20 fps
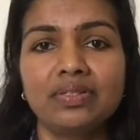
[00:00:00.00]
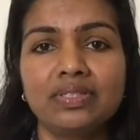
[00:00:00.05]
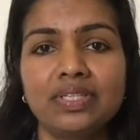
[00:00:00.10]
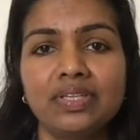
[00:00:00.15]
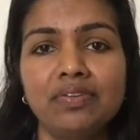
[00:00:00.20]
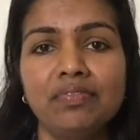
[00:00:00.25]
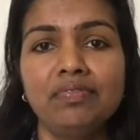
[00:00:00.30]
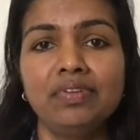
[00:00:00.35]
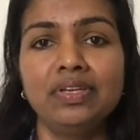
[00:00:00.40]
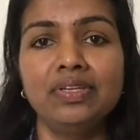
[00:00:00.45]

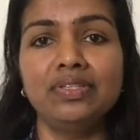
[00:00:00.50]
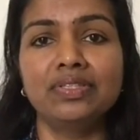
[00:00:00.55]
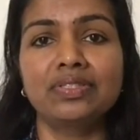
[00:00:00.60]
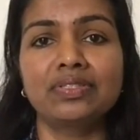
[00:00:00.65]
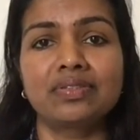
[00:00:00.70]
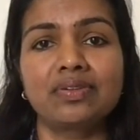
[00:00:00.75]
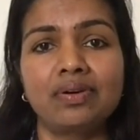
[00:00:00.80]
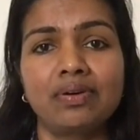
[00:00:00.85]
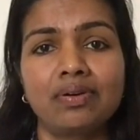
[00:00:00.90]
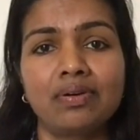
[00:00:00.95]

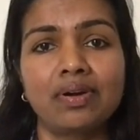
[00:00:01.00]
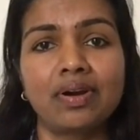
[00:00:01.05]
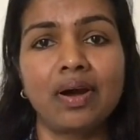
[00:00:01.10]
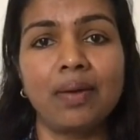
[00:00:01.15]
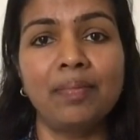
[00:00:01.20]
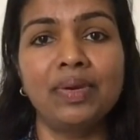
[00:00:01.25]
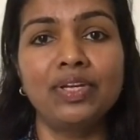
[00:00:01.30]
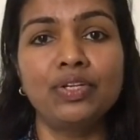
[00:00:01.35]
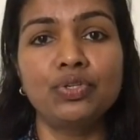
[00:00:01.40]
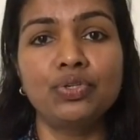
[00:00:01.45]
CVs
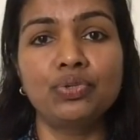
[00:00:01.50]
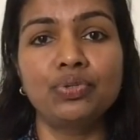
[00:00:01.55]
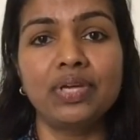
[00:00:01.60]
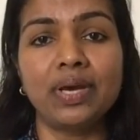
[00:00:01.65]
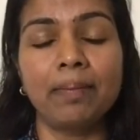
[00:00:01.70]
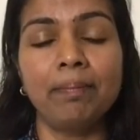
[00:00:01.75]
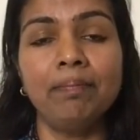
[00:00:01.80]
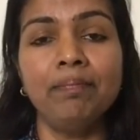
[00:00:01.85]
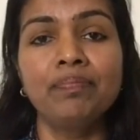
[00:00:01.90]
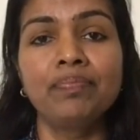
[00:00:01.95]
coming to
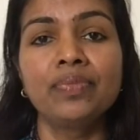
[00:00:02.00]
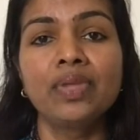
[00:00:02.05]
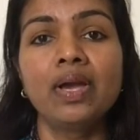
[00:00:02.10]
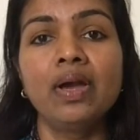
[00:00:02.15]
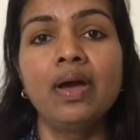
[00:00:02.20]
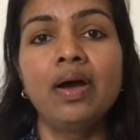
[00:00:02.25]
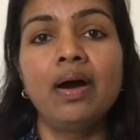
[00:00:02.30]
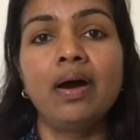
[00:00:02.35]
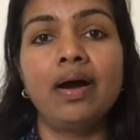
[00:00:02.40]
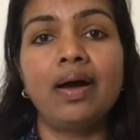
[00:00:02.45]
them,
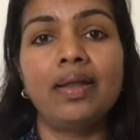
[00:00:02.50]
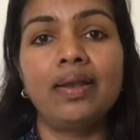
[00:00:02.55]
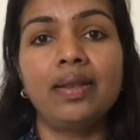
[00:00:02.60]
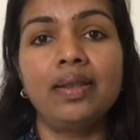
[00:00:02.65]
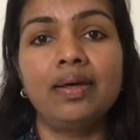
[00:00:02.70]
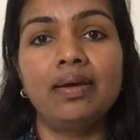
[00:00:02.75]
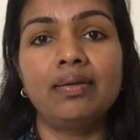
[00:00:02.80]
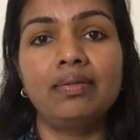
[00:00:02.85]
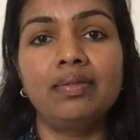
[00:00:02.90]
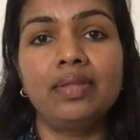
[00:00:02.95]
and
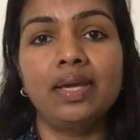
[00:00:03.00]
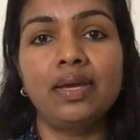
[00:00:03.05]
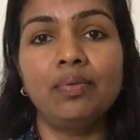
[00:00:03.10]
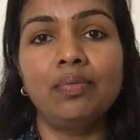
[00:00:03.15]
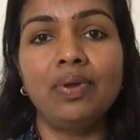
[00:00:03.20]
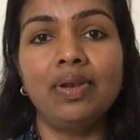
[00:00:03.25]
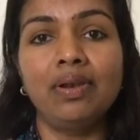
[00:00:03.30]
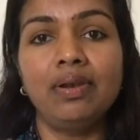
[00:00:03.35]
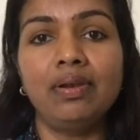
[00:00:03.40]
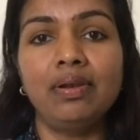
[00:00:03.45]
they
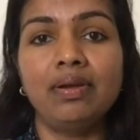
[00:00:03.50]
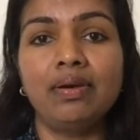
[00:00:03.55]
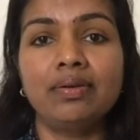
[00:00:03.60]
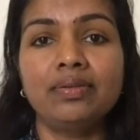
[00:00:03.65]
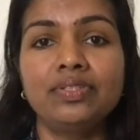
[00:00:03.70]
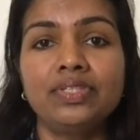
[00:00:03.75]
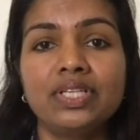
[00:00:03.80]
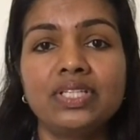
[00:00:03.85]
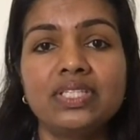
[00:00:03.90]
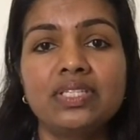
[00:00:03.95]
will
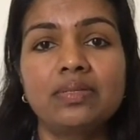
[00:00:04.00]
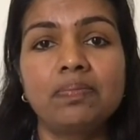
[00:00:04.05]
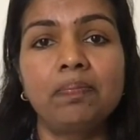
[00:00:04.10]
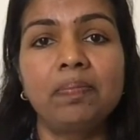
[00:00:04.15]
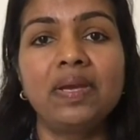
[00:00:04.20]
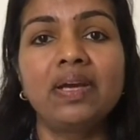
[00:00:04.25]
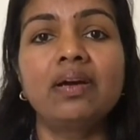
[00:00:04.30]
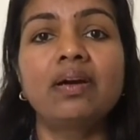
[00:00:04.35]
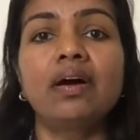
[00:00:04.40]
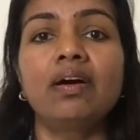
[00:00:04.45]
just
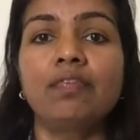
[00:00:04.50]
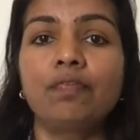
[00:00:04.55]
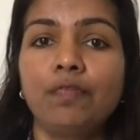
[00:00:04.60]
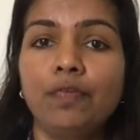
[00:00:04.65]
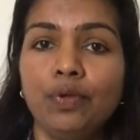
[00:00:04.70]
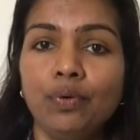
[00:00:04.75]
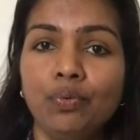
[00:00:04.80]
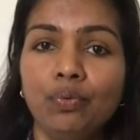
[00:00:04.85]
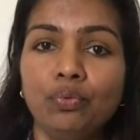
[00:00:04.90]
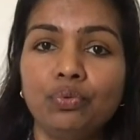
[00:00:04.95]
pick a
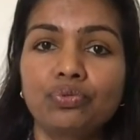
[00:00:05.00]
few.